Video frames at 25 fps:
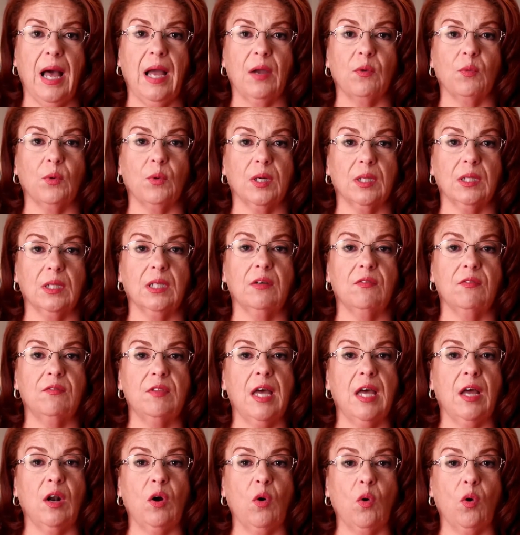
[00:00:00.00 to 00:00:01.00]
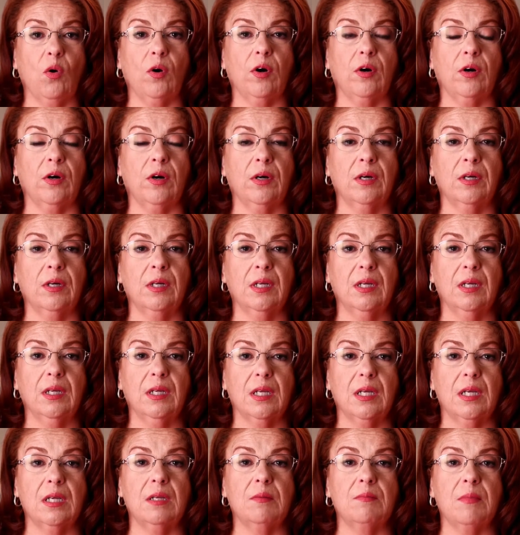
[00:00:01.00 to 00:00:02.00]
I relive that horror
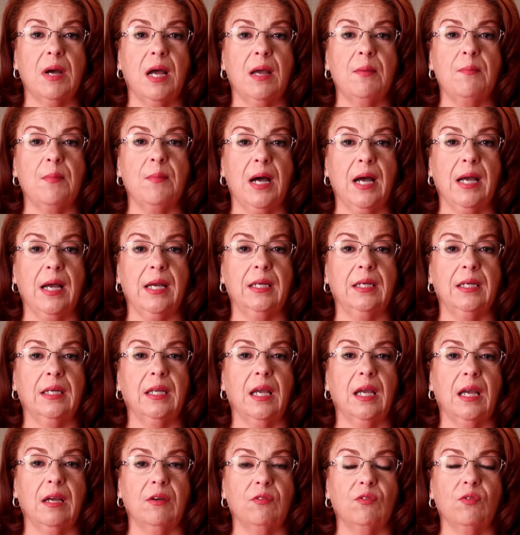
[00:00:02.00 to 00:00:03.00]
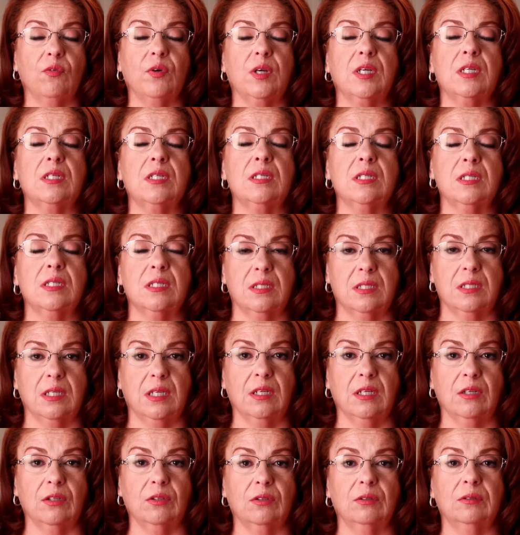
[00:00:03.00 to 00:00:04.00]
in my mind every
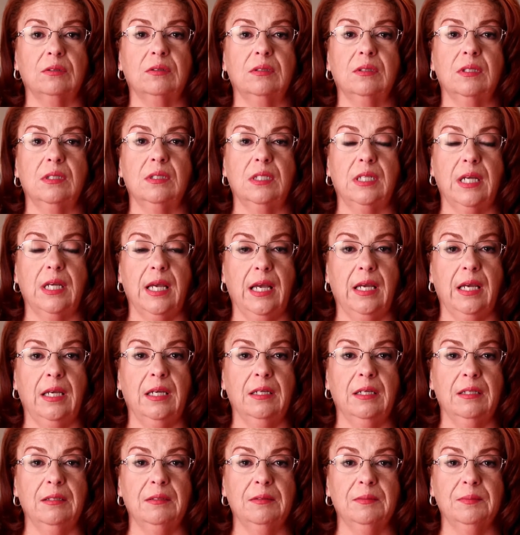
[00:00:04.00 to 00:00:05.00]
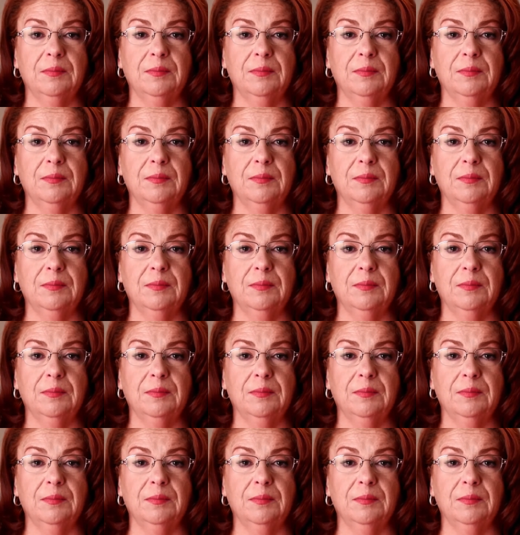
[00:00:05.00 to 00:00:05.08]
single day.